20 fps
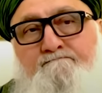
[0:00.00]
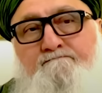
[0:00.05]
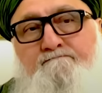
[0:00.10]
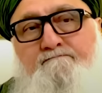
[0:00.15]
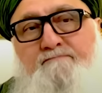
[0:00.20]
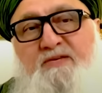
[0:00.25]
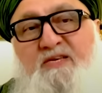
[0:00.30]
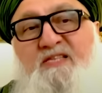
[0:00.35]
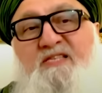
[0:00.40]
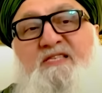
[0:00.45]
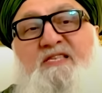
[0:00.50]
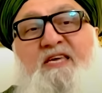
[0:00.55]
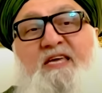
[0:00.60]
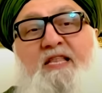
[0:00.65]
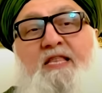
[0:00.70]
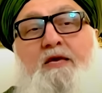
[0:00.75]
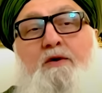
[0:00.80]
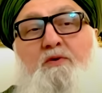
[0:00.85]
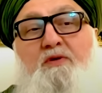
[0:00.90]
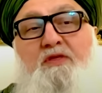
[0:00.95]
In
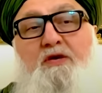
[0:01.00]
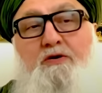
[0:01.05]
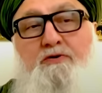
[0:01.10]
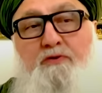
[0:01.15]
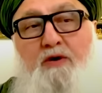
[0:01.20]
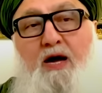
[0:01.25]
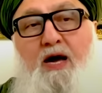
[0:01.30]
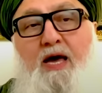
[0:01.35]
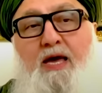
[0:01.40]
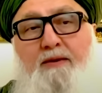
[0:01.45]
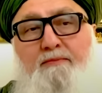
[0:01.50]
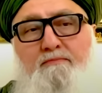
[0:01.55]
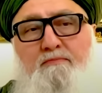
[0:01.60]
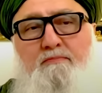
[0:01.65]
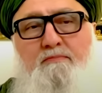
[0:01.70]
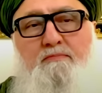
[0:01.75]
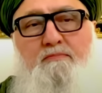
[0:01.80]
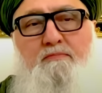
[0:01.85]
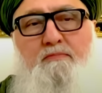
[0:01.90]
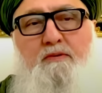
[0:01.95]
dealing with
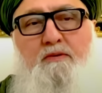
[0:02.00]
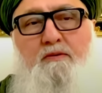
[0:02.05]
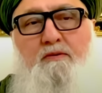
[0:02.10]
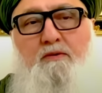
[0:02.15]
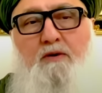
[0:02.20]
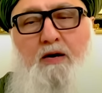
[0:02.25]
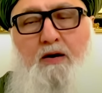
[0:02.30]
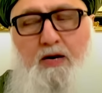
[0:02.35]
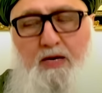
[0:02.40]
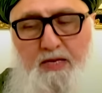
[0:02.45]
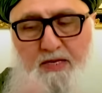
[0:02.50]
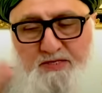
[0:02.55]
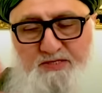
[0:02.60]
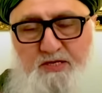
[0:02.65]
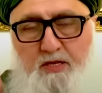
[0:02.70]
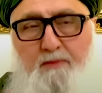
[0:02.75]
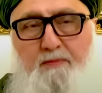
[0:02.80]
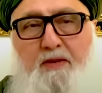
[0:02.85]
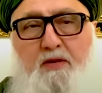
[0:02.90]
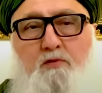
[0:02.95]
crime, how
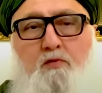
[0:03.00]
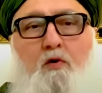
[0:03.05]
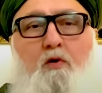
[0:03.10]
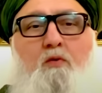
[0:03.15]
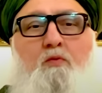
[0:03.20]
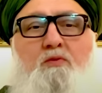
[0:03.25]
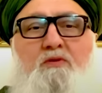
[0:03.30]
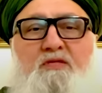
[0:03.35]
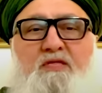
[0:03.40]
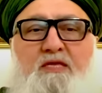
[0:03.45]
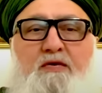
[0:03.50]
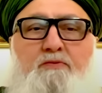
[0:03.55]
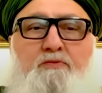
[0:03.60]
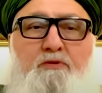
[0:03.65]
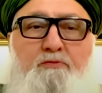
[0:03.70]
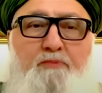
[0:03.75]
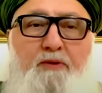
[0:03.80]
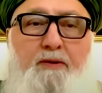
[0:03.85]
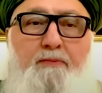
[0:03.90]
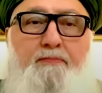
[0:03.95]
Islamic law will deal
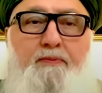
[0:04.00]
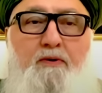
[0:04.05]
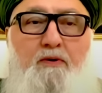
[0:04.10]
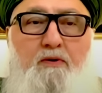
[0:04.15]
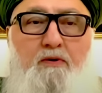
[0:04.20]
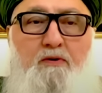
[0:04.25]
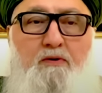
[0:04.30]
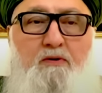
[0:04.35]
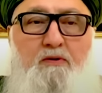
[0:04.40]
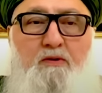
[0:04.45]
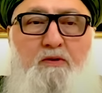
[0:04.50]
with people.